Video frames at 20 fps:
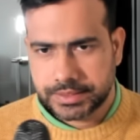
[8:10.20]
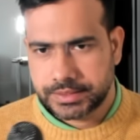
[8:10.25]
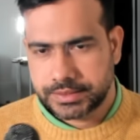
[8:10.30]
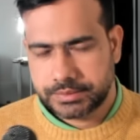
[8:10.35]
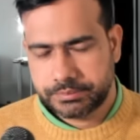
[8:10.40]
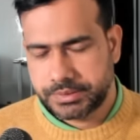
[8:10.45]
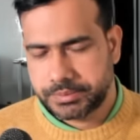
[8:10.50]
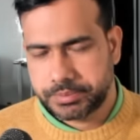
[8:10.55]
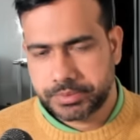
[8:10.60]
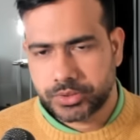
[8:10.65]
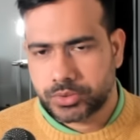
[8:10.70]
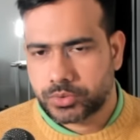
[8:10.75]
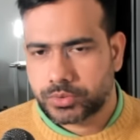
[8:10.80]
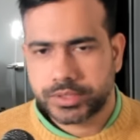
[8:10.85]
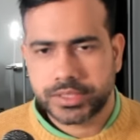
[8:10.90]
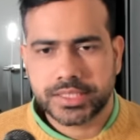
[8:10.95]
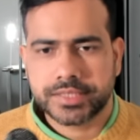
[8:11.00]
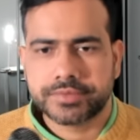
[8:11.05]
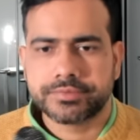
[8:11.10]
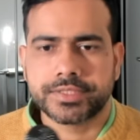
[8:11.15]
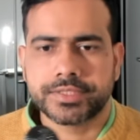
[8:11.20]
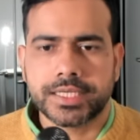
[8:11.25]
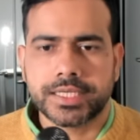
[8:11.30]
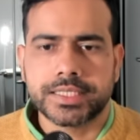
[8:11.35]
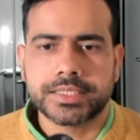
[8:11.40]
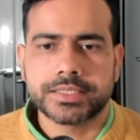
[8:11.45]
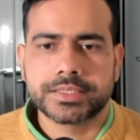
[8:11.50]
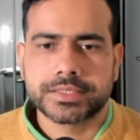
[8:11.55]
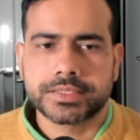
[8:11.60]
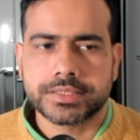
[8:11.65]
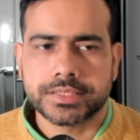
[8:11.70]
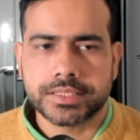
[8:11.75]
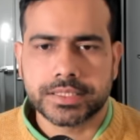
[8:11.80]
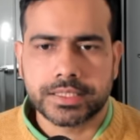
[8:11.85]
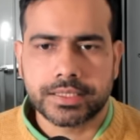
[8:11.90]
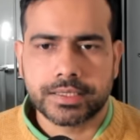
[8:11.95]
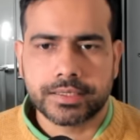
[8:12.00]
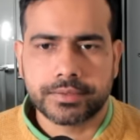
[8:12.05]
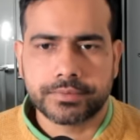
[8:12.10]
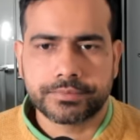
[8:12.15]
People don't advertise
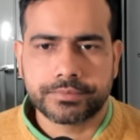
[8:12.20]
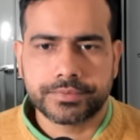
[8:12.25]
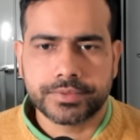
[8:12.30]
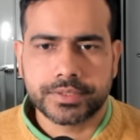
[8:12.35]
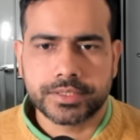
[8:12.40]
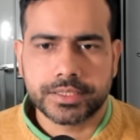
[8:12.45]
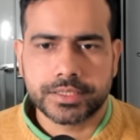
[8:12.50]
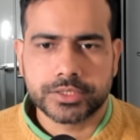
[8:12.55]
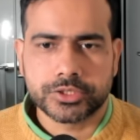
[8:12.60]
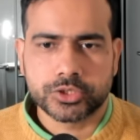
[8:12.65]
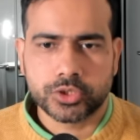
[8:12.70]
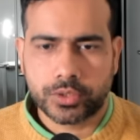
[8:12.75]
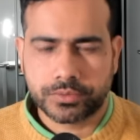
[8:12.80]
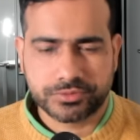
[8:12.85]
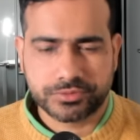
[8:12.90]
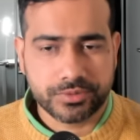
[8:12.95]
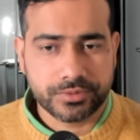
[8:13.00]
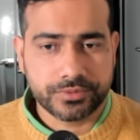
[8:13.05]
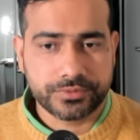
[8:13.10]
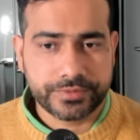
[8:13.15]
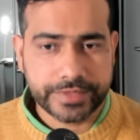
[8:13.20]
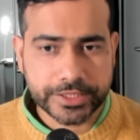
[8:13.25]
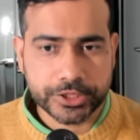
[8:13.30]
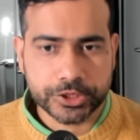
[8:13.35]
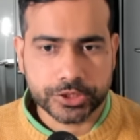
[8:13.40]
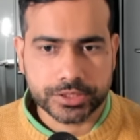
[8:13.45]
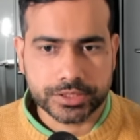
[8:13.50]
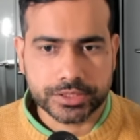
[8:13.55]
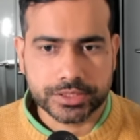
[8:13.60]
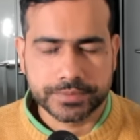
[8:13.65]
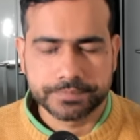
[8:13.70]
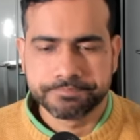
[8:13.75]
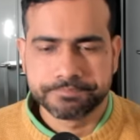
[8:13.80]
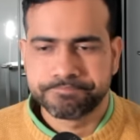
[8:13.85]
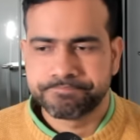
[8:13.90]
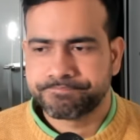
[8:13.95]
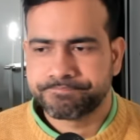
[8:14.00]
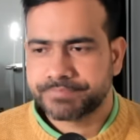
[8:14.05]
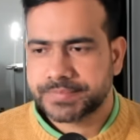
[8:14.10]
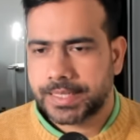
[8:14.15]
uh, uh, jobs for freshers.
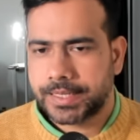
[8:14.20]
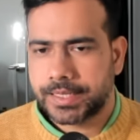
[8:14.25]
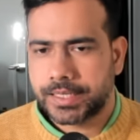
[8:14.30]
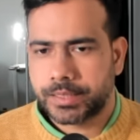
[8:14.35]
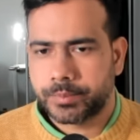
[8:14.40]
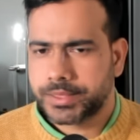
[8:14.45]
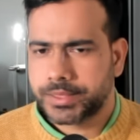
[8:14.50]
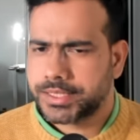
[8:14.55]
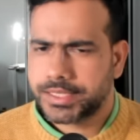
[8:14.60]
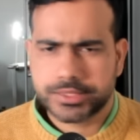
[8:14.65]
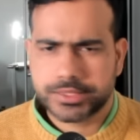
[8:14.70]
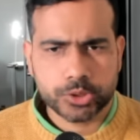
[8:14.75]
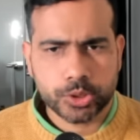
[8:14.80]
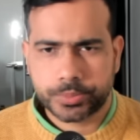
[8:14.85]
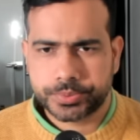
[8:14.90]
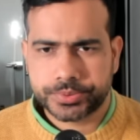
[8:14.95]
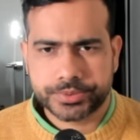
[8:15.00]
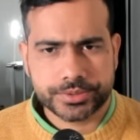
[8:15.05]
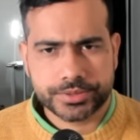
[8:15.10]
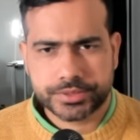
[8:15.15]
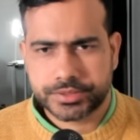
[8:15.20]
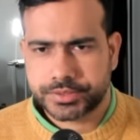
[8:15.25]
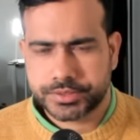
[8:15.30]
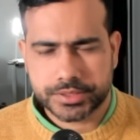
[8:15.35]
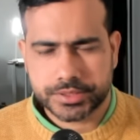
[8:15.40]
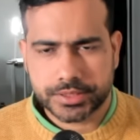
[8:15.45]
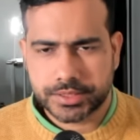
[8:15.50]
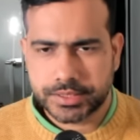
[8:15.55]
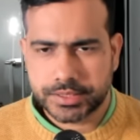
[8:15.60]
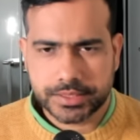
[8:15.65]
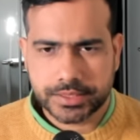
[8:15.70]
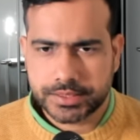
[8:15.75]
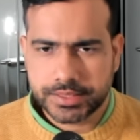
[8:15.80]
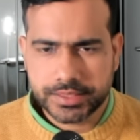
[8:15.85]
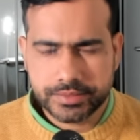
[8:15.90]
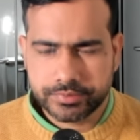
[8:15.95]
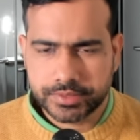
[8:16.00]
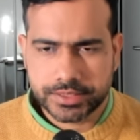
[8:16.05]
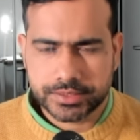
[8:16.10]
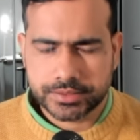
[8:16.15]
Uh, but there are jobs uh,
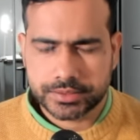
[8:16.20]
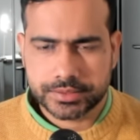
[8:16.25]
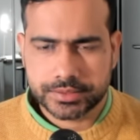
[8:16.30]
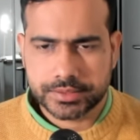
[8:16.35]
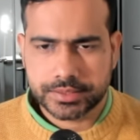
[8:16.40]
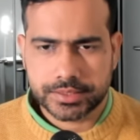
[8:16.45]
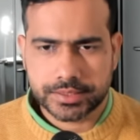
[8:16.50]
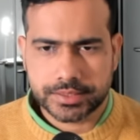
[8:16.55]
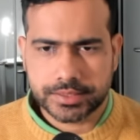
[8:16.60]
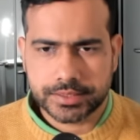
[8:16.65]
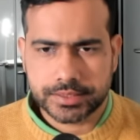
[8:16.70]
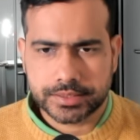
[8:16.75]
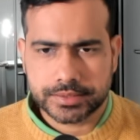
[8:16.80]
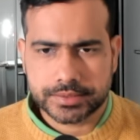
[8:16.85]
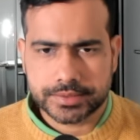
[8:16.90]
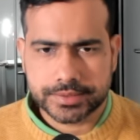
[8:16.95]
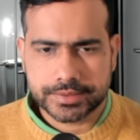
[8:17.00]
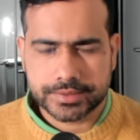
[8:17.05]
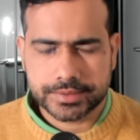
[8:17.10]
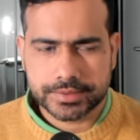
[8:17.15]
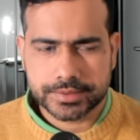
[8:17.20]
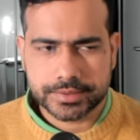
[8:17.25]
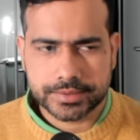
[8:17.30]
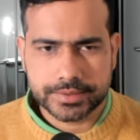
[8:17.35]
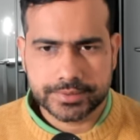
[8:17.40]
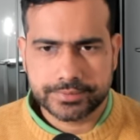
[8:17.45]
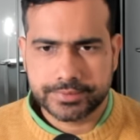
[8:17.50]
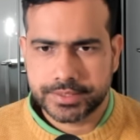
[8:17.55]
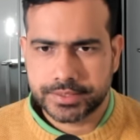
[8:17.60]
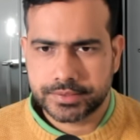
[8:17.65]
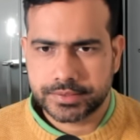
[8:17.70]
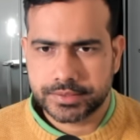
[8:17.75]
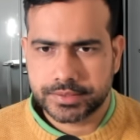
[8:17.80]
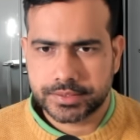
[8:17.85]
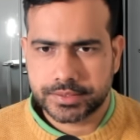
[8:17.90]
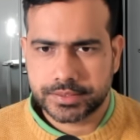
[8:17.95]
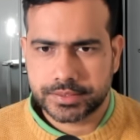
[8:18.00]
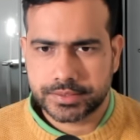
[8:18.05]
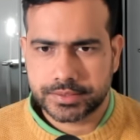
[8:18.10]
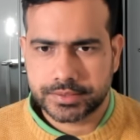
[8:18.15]
even uh, even
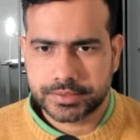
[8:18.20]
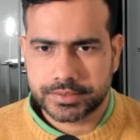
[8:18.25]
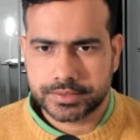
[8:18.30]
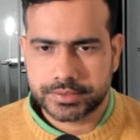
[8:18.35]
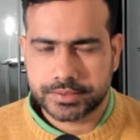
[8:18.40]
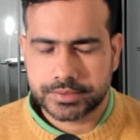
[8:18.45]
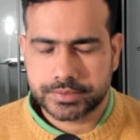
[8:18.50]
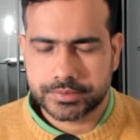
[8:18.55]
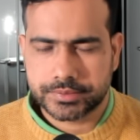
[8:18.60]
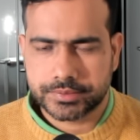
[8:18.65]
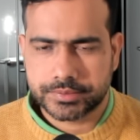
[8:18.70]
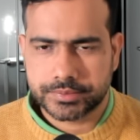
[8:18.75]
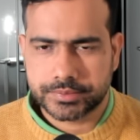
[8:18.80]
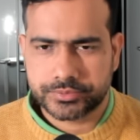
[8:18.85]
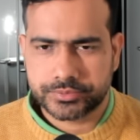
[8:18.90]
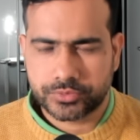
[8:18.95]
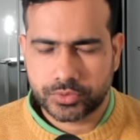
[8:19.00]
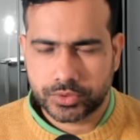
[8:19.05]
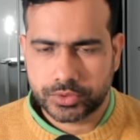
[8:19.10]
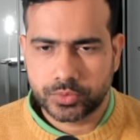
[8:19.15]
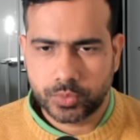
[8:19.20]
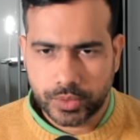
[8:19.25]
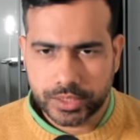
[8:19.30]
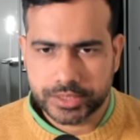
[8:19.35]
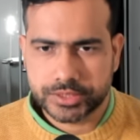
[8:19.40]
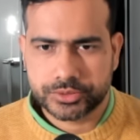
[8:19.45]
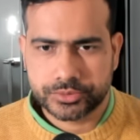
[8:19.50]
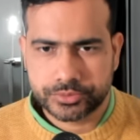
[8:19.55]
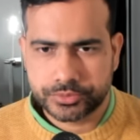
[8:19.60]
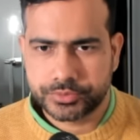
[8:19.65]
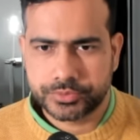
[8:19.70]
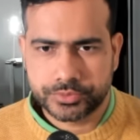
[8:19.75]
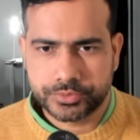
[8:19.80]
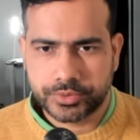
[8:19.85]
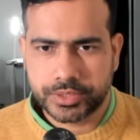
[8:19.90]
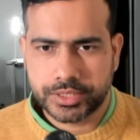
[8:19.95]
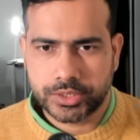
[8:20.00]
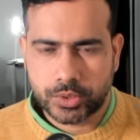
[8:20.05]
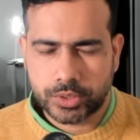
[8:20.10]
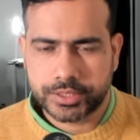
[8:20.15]
uh, for the ones who,
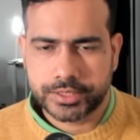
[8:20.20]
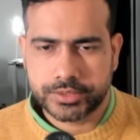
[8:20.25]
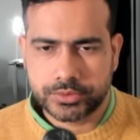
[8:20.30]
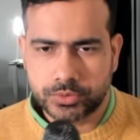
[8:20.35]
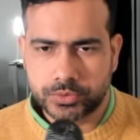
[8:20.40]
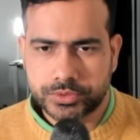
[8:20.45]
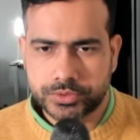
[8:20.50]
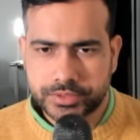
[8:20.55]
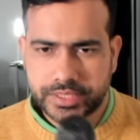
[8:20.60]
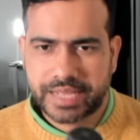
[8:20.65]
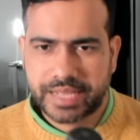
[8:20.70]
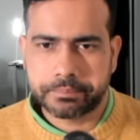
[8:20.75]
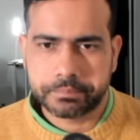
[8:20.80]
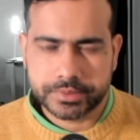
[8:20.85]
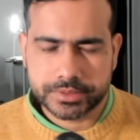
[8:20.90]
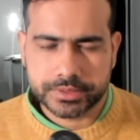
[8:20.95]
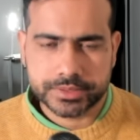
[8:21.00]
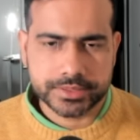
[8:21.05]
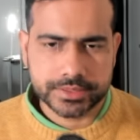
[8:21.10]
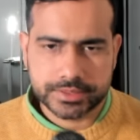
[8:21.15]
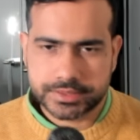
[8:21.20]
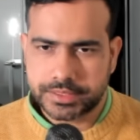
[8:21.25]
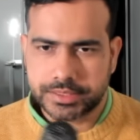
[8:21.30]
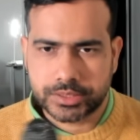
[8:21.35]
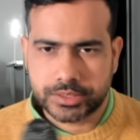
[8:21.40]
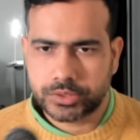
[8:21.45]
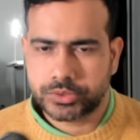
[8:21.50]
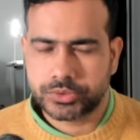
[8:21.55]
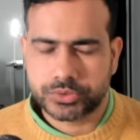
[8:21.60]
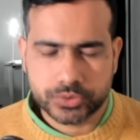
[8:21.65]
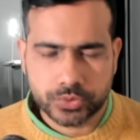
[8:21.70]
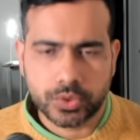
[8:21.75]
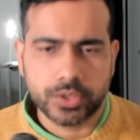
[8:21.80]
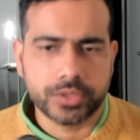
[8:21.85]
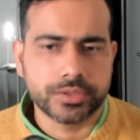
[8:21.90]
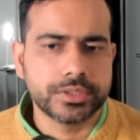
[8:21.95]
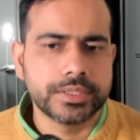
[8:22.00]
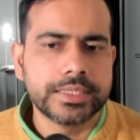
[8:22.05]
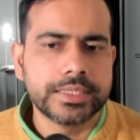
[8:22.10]
who are not in those campuses and, so on.